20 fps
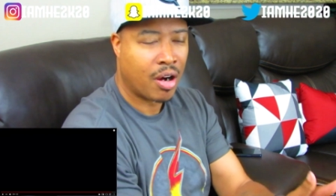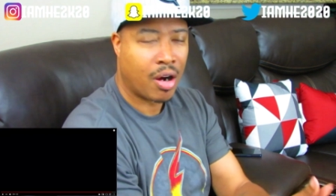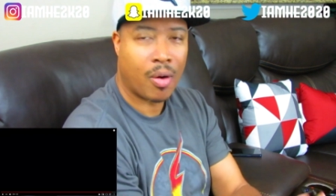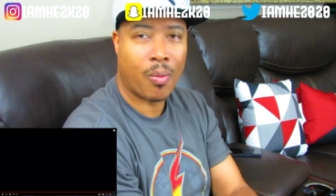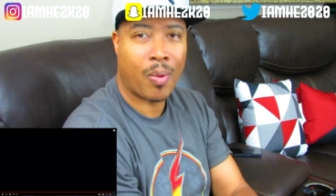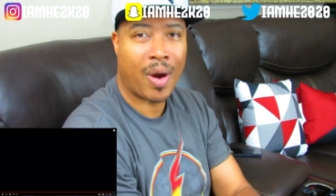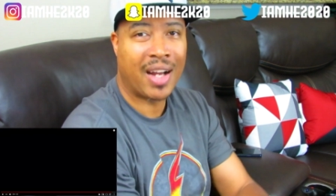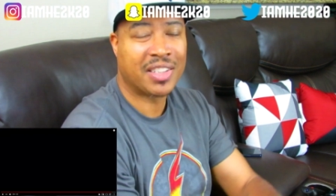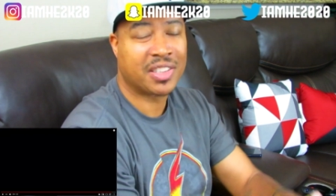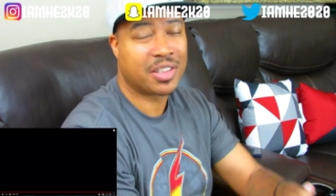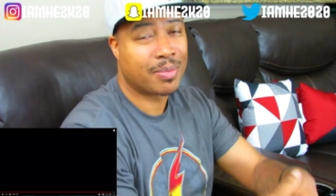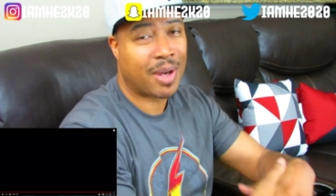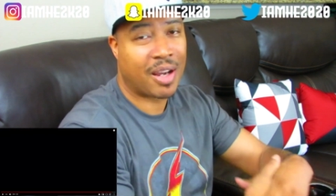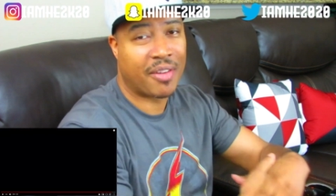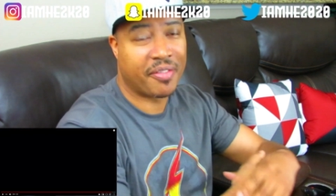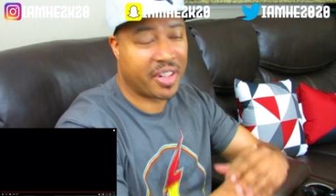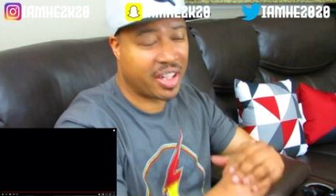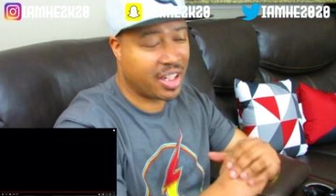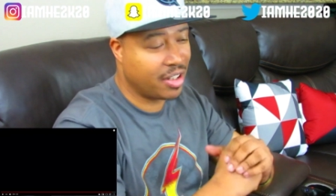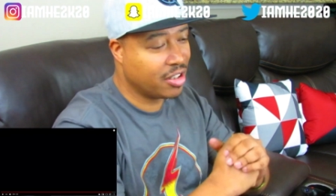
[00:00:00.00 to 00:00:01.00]
are watching my
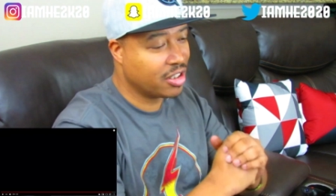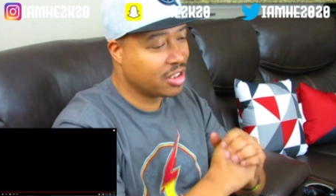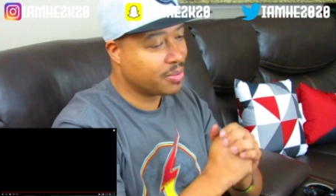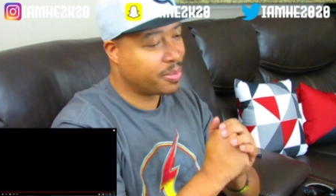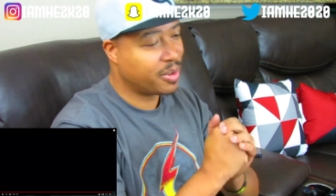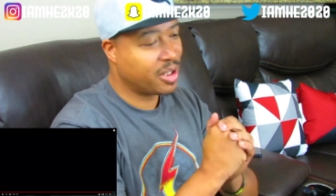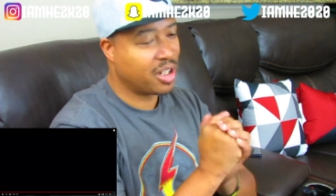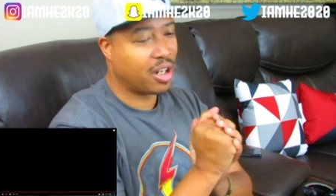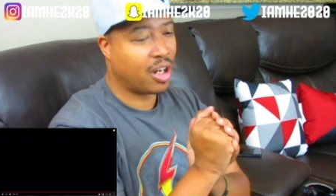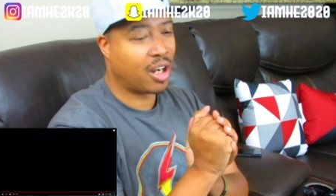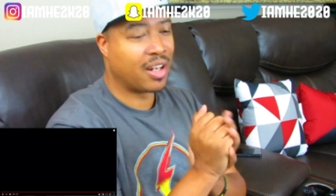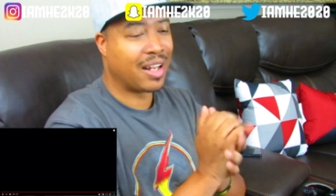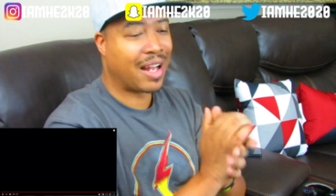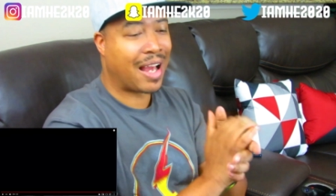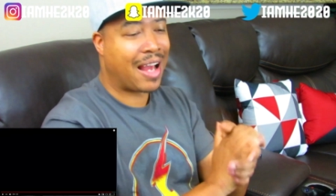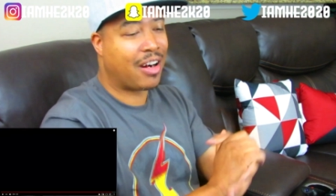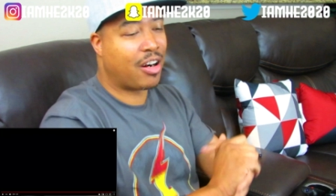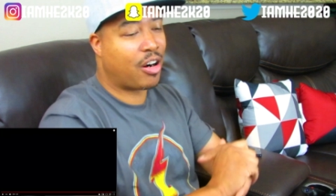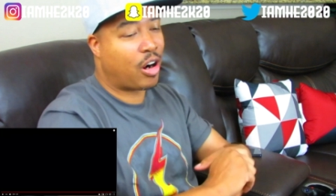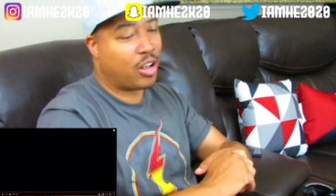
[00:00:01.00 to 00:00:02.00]
videos, but a
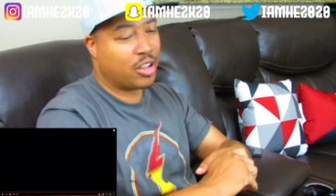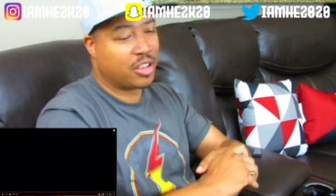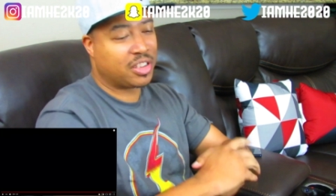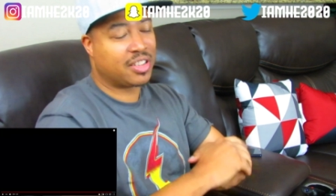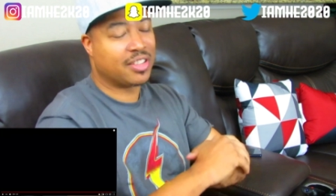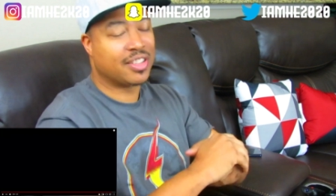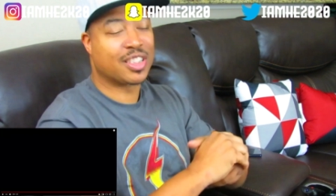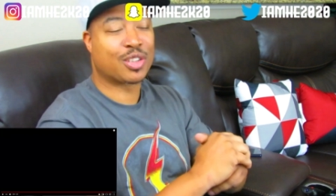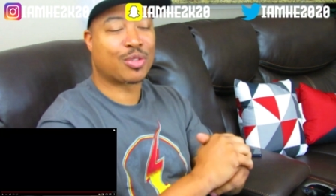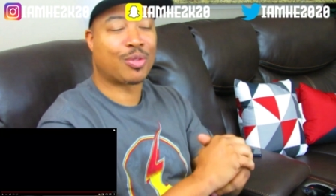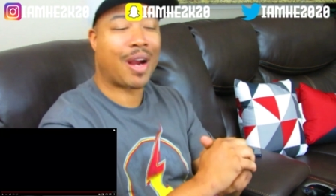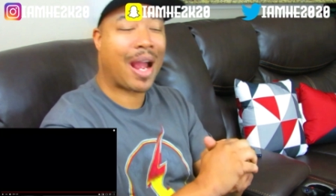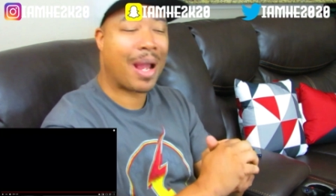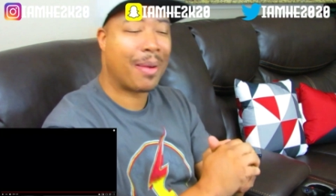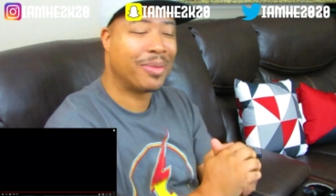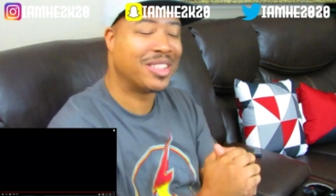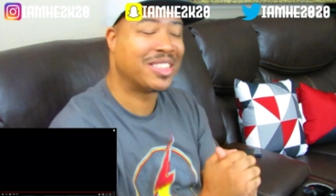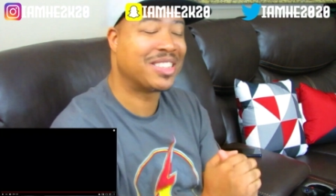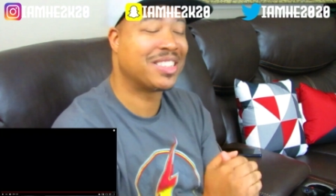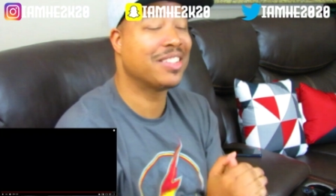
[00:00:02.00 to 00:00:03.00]
lot aren't
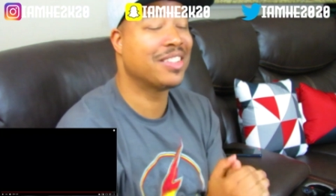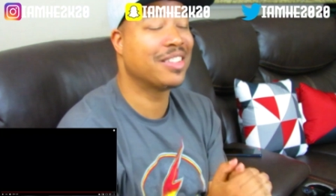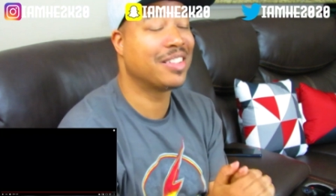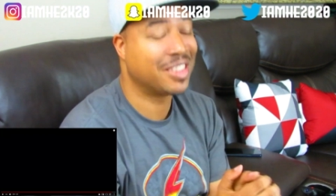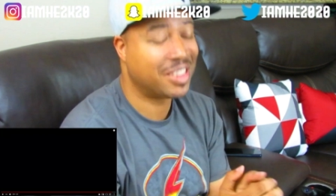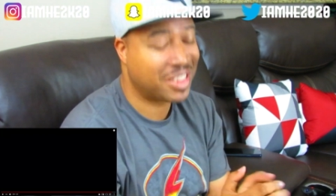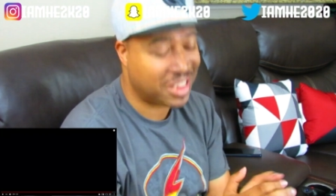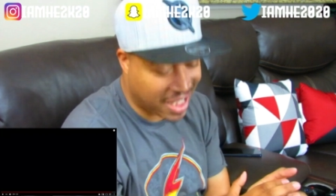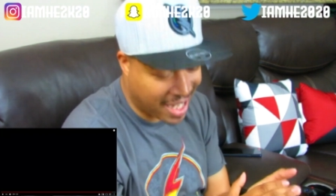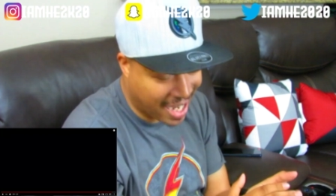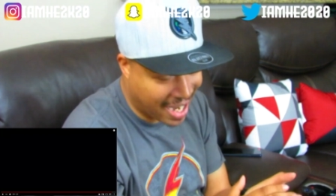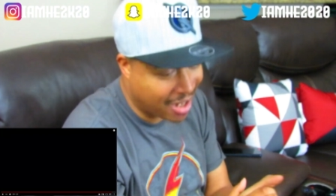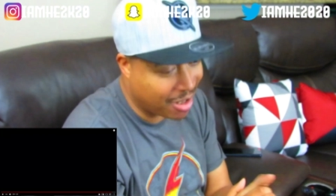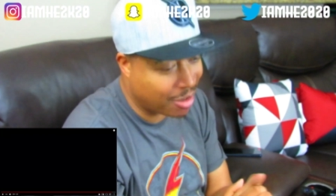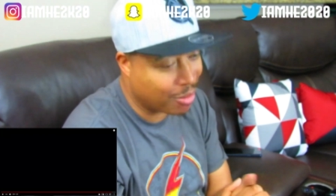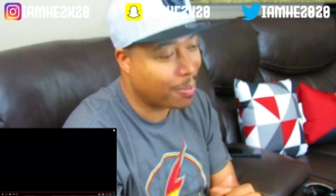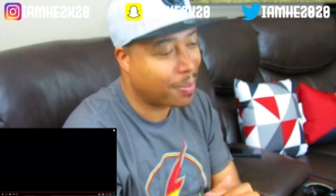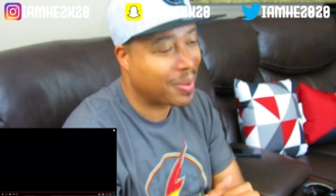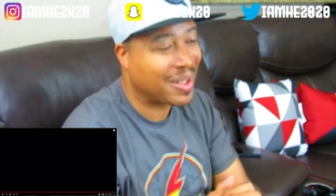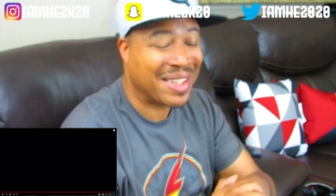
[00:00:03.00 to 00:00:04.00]
subscribing to the
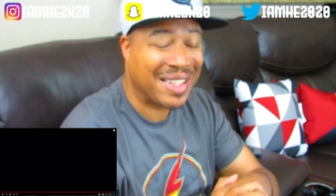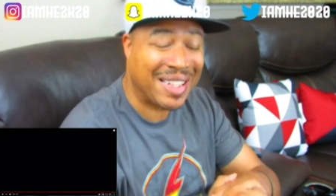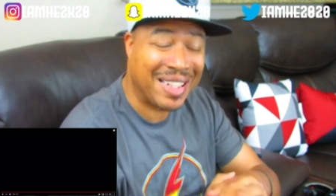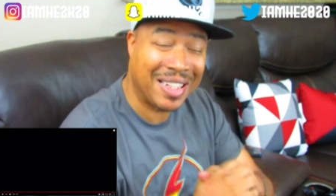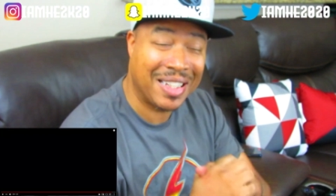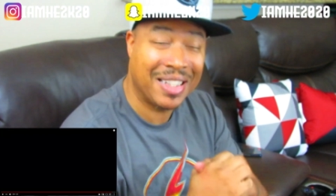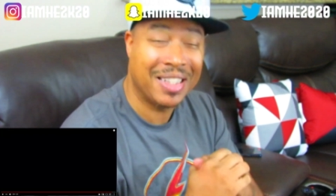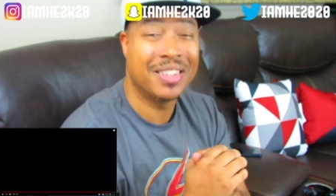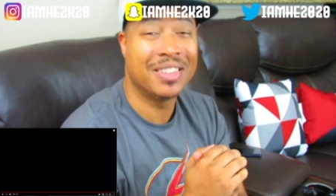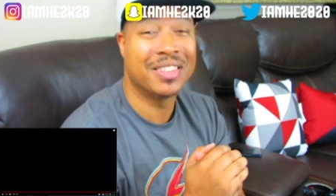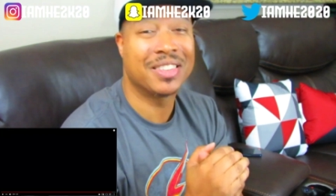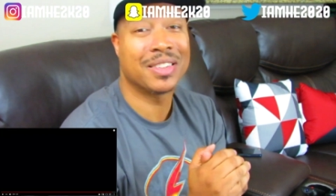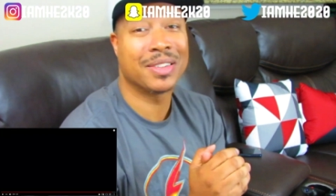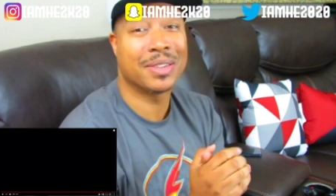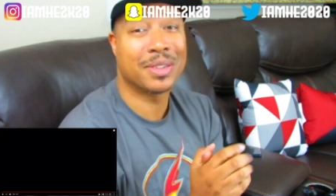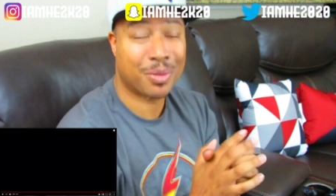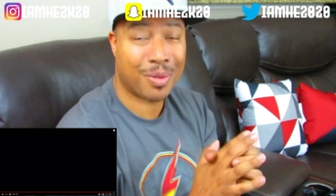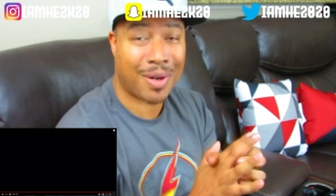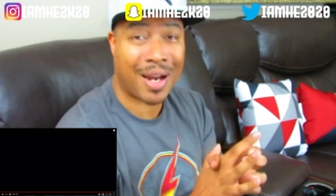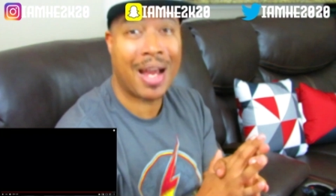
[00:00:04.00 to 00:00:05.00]
channel. Please
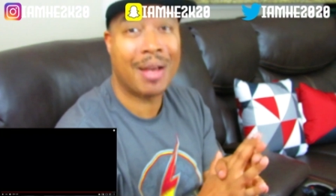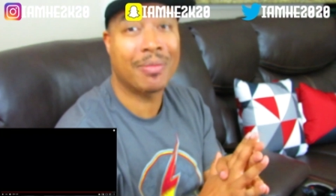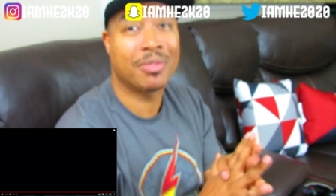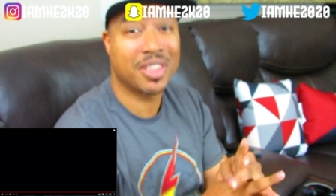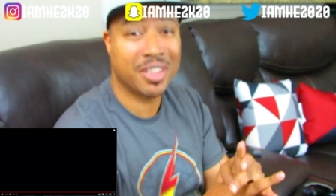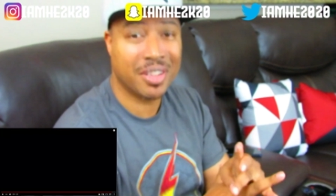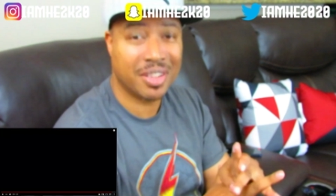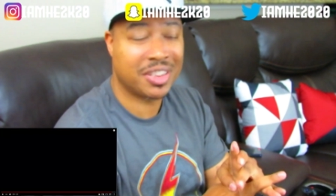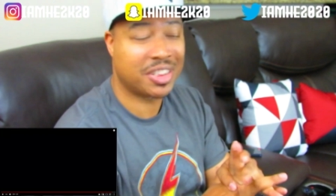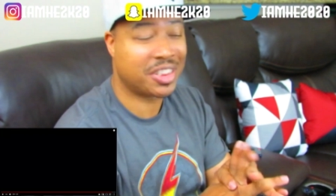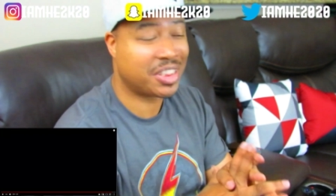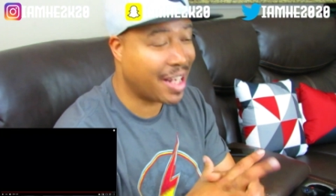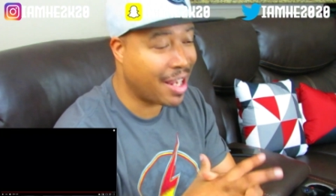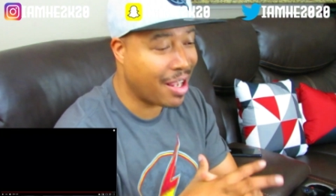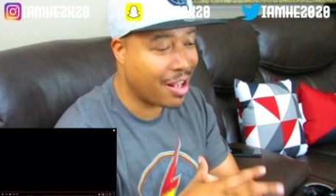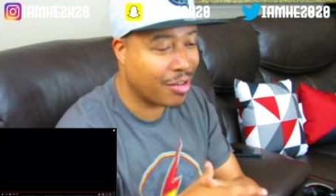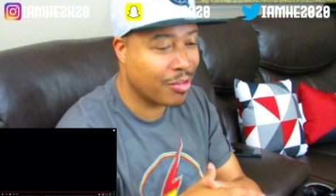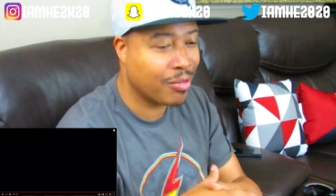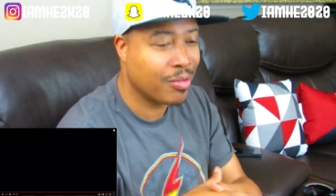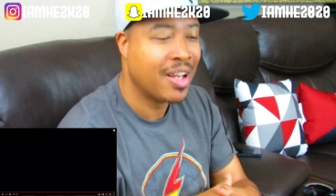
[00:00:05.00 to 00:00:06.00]
subscribe to the
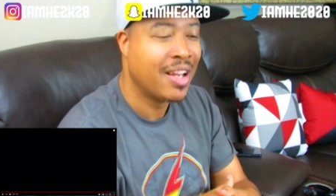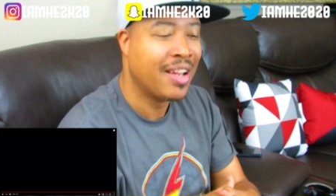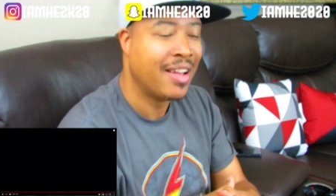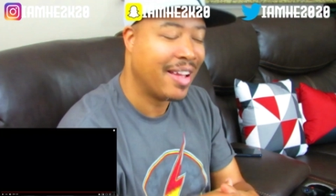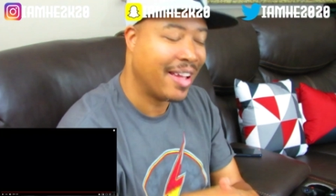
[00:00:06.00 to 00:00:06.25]
channel.